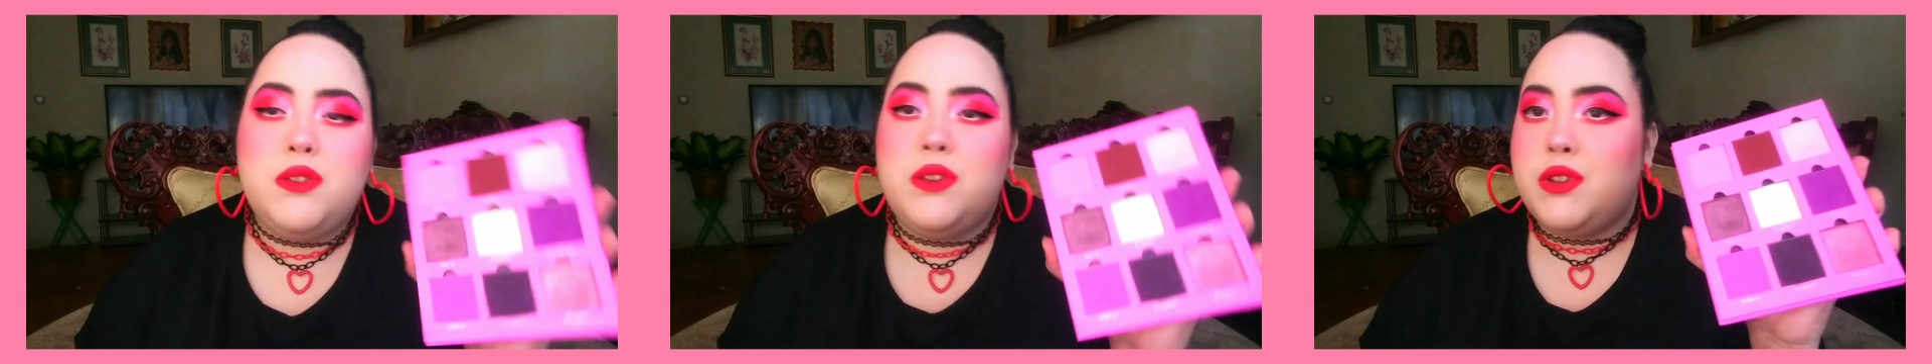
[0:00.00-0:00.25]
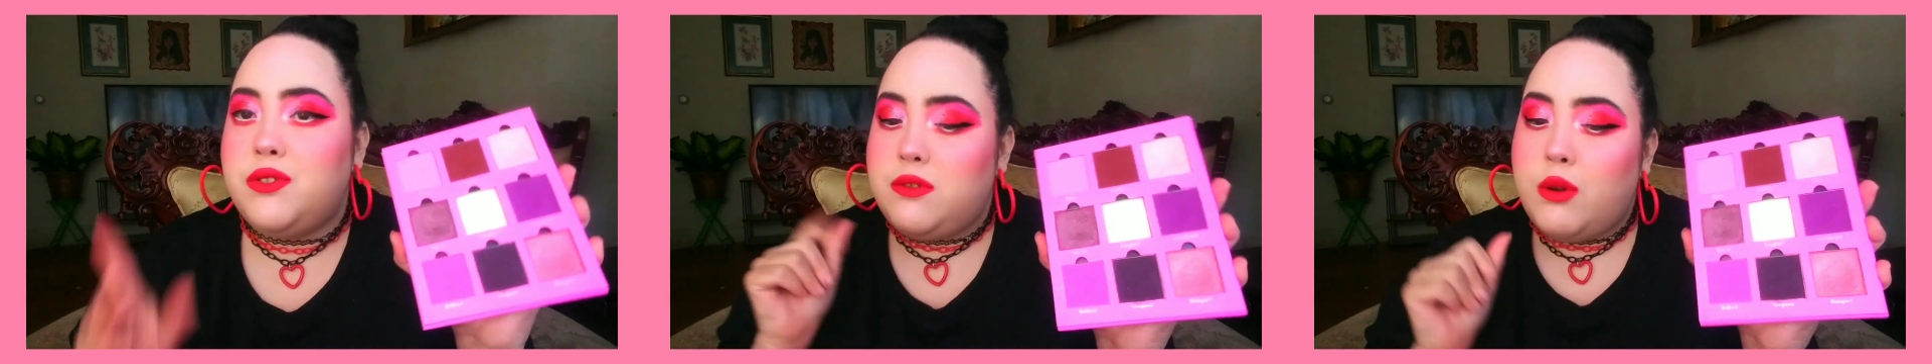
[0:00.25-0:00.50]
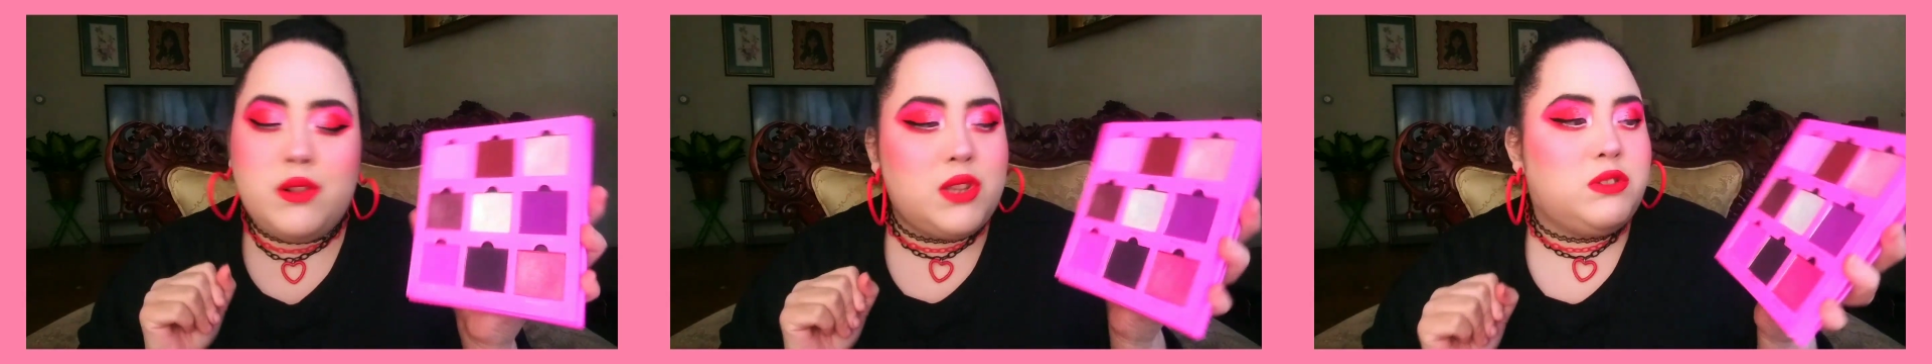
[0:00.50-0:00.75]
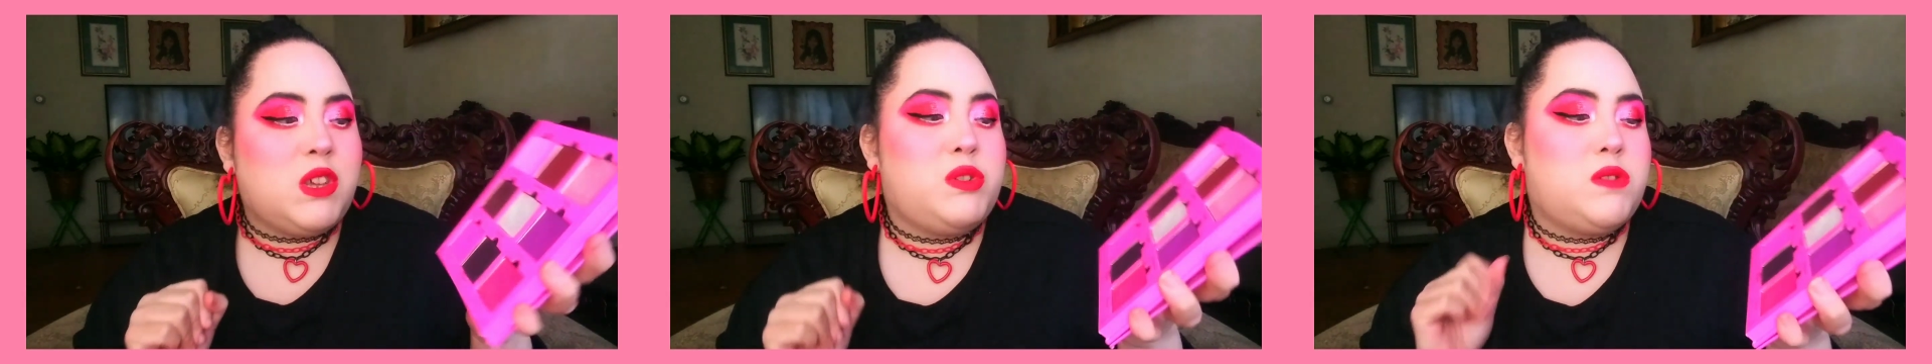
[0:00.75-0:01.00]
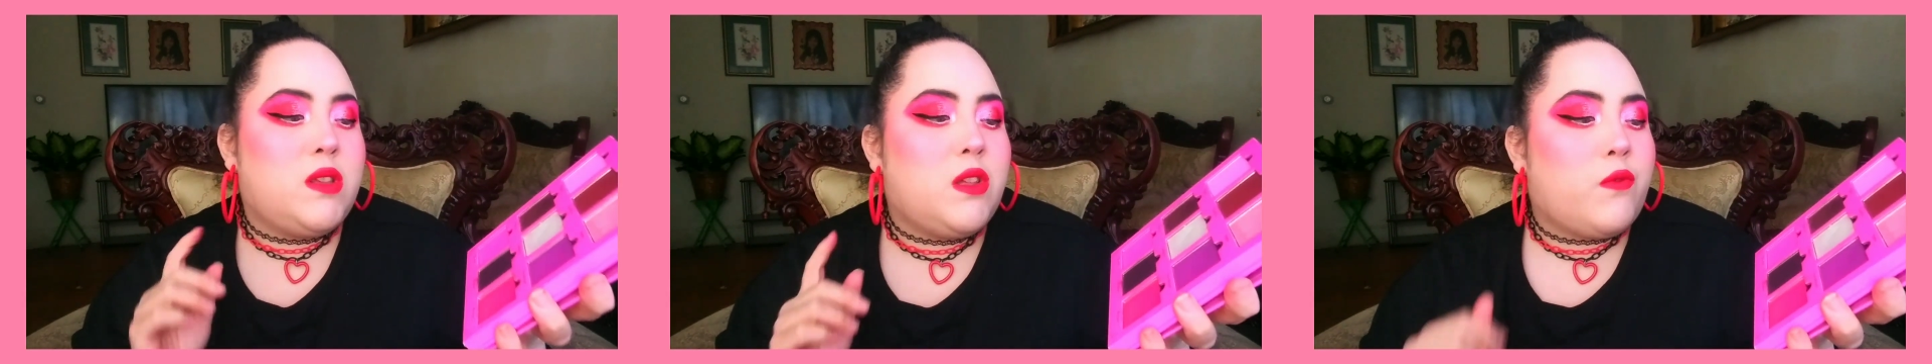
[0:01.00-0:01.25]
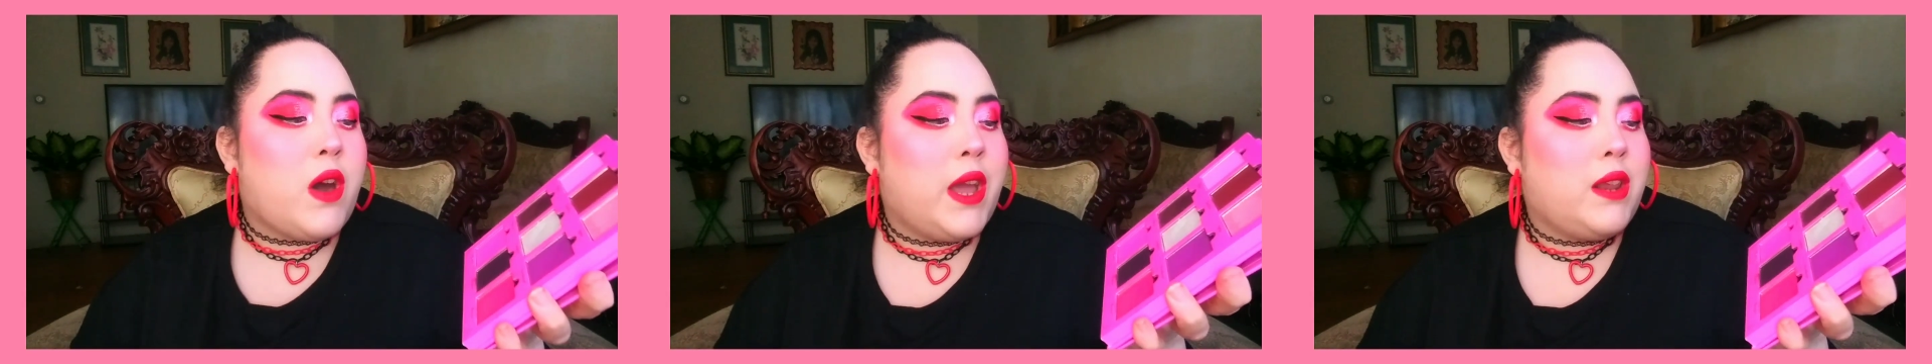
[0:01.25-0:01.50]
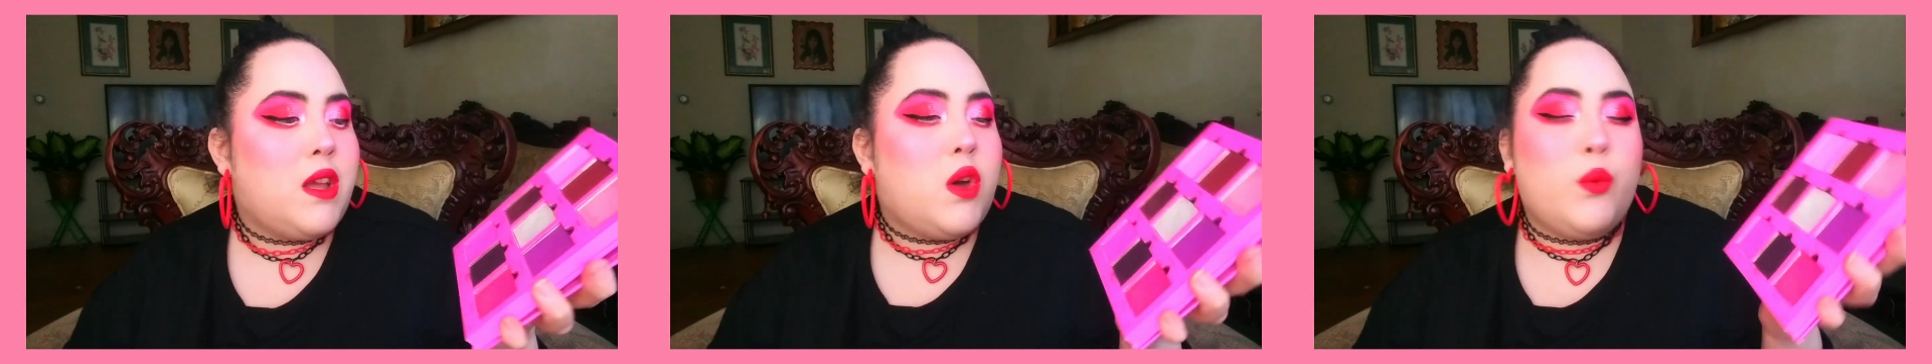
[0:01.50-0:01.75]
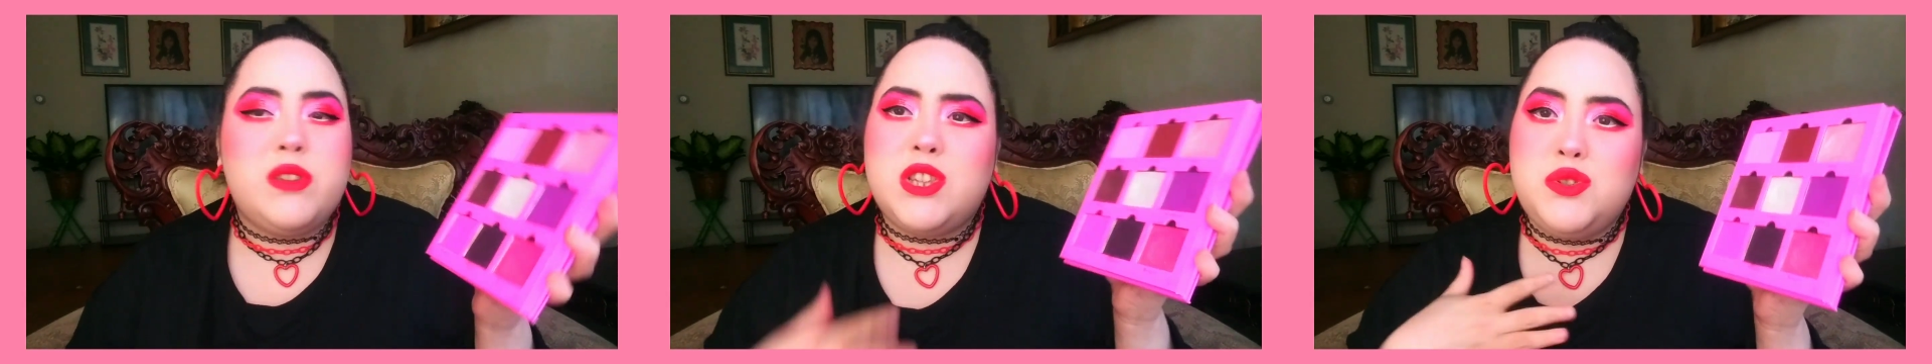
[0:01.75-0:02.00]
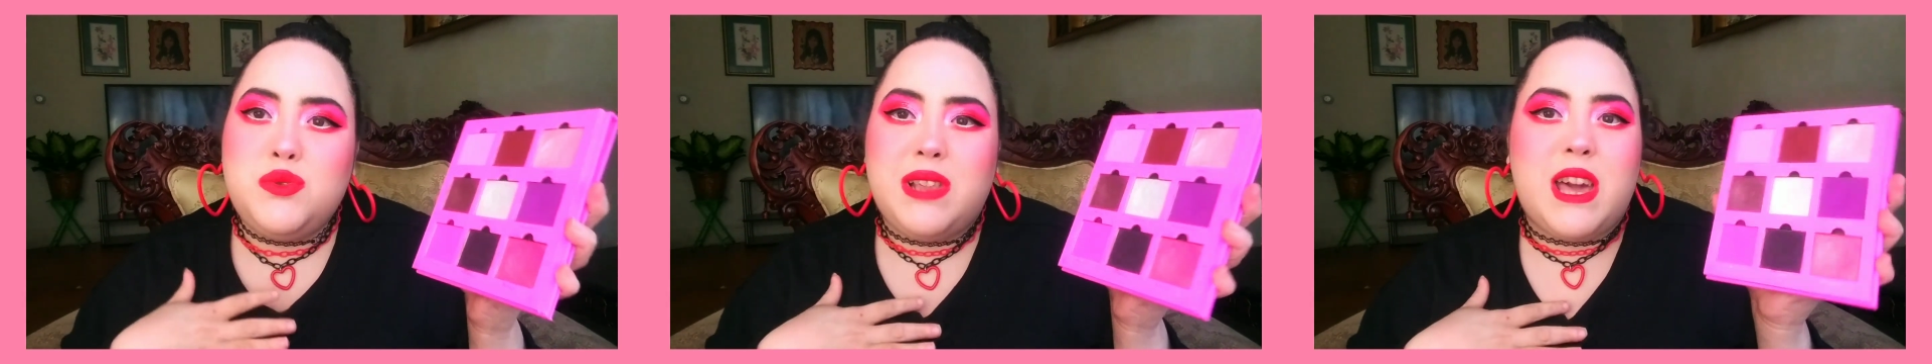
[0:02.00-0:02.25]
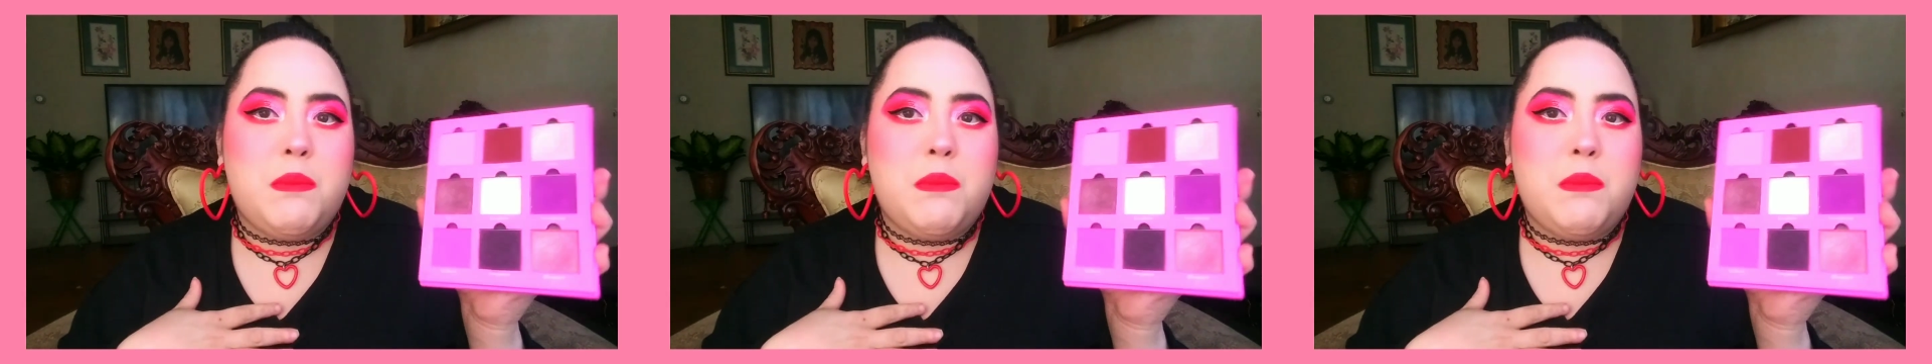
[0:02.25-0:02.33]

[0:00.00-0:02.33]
You can totally do that, which is really fine, which I do like